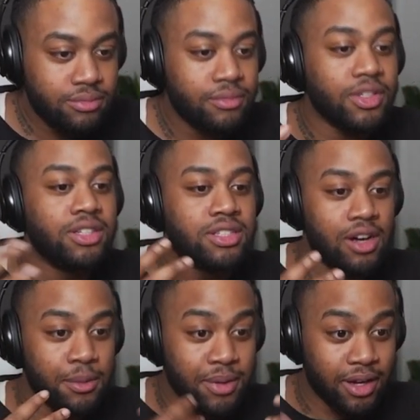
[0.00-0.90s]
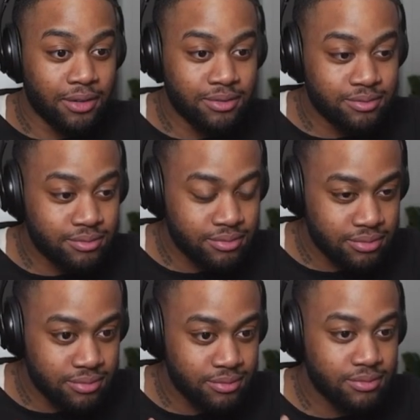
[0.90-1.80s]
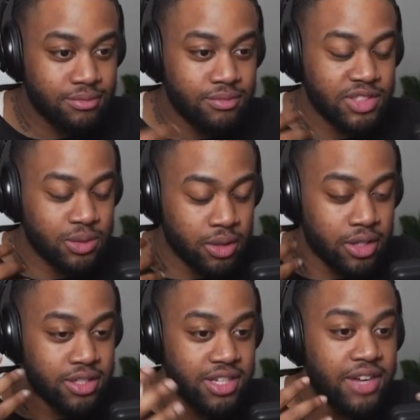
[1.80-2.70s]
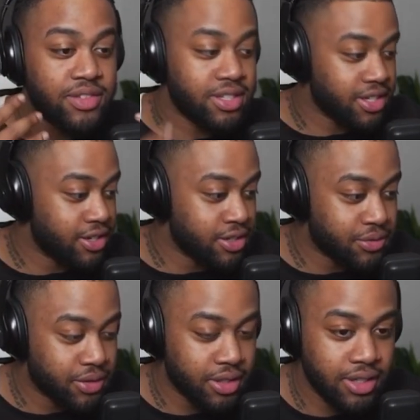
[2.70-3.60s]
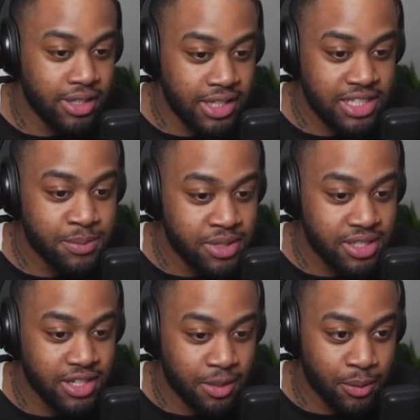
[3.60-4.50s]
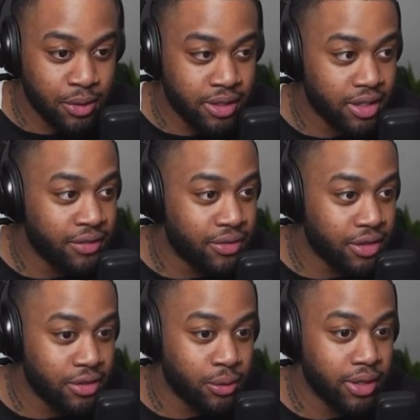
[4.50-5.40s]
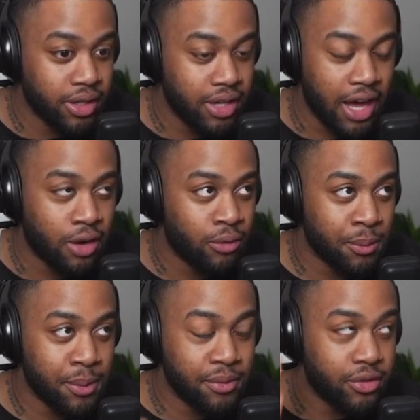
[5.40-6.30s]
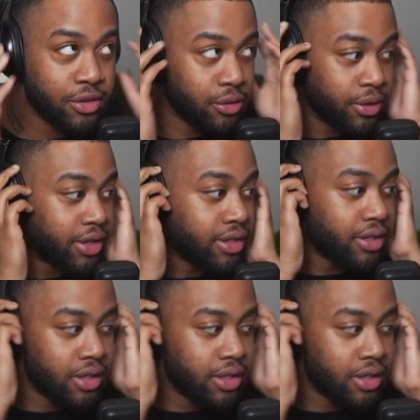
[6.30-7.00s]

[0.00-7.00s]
Let's calm down. We're going to save the tears for the enlistment ceremony if they're doing it. I don't remember if they're doing it.